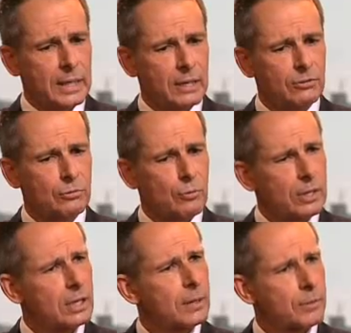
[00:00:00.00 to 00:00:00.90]
is to
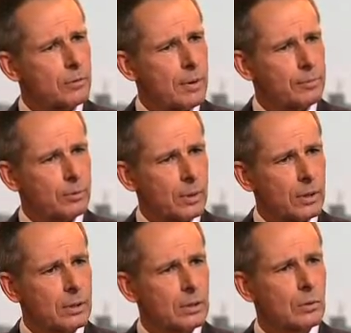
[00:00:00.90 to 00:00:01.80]
really come to grips
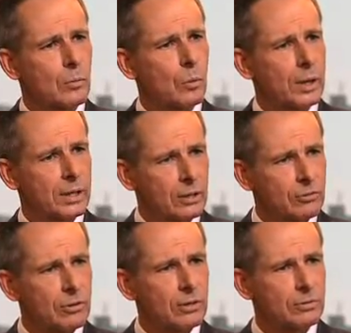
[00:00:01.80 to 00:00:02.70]
with what
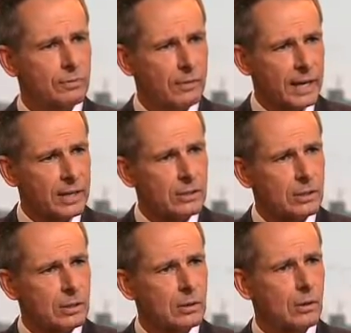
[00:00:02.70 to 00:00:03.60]
is this fight
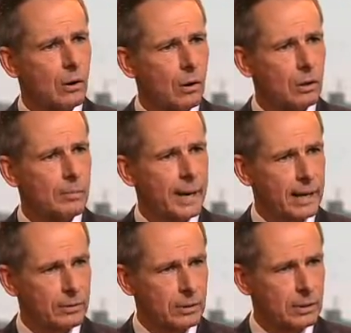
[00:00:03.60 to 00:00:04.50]
all
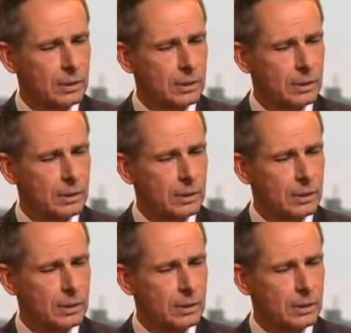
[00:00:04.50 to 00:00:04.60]
about,